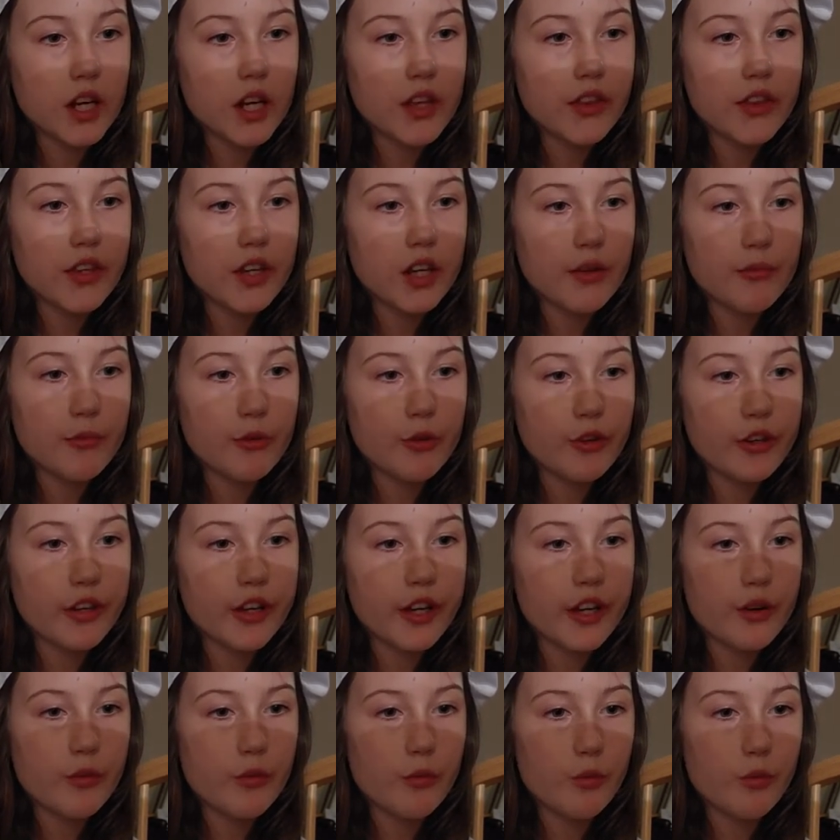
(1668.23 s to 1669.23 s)
I think I've only
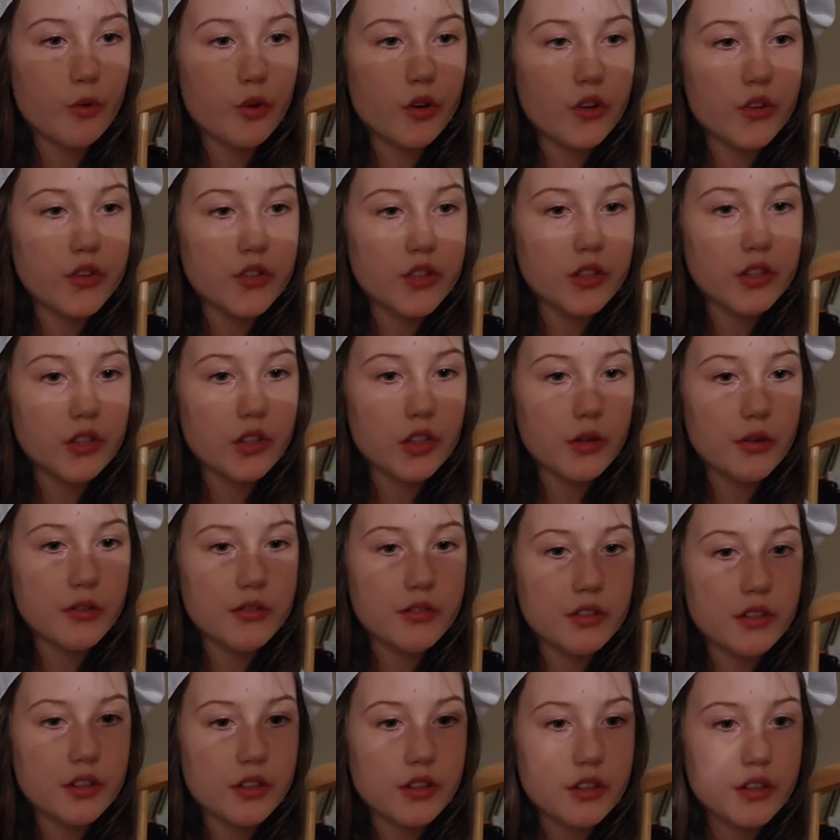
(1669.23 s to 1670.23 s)
had it once, and that
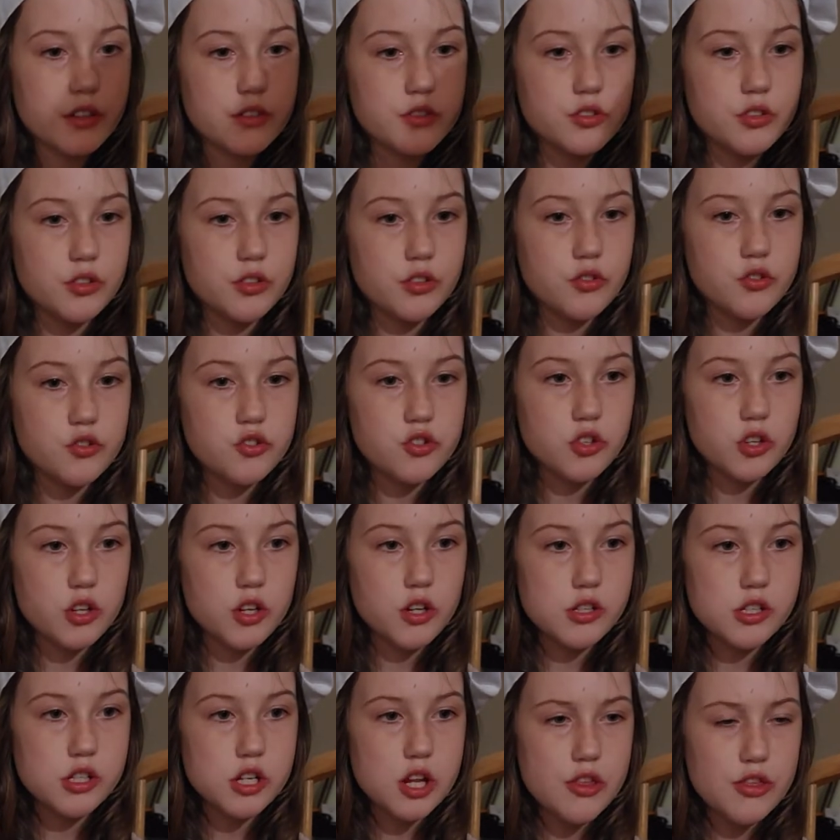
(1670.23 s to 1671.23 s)
was at Charles
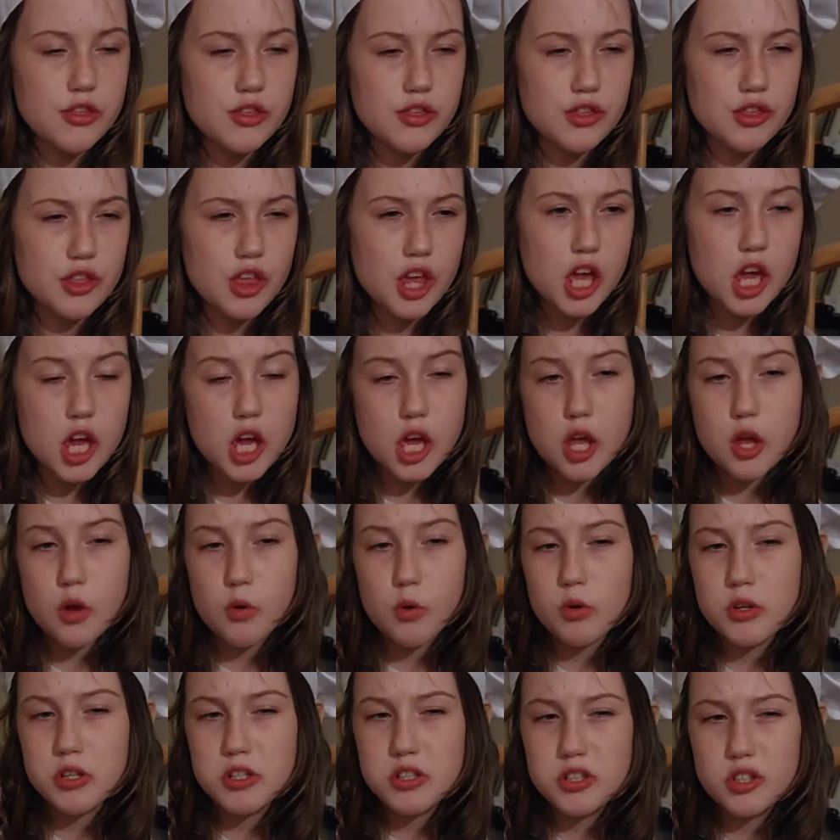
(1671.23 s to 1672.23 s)
John's. I think it
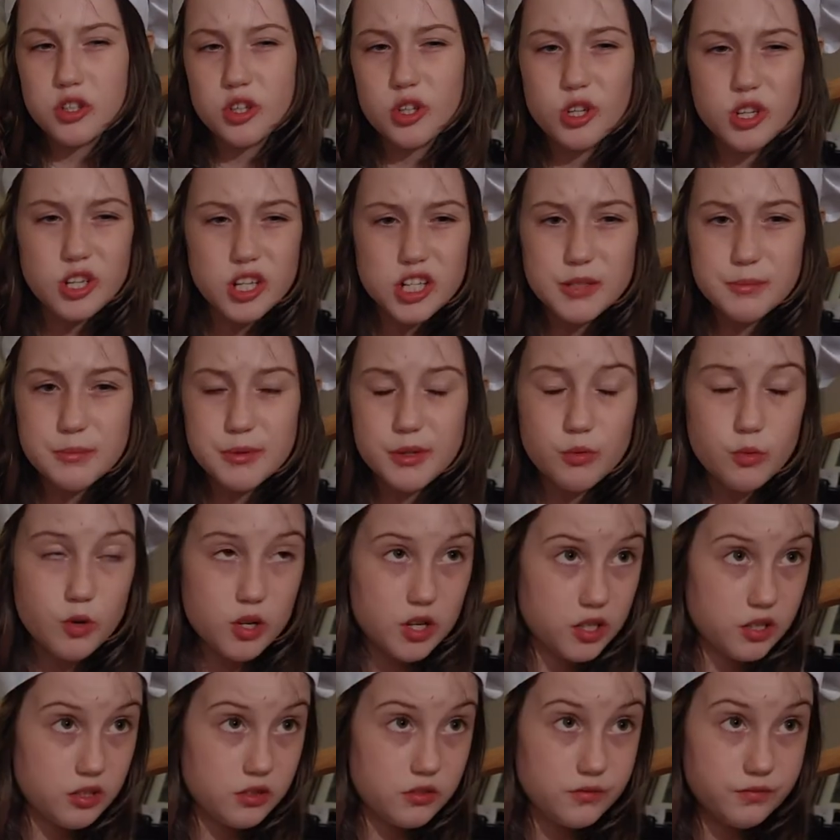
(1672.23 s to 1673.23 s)
was good. It's been a
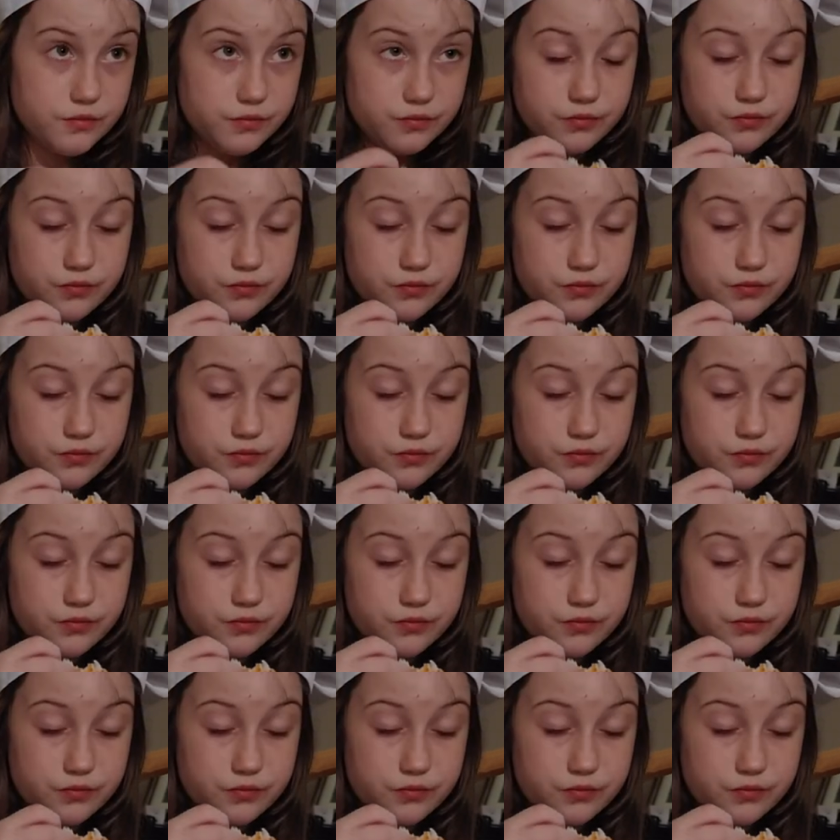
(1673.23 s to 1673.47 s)
while.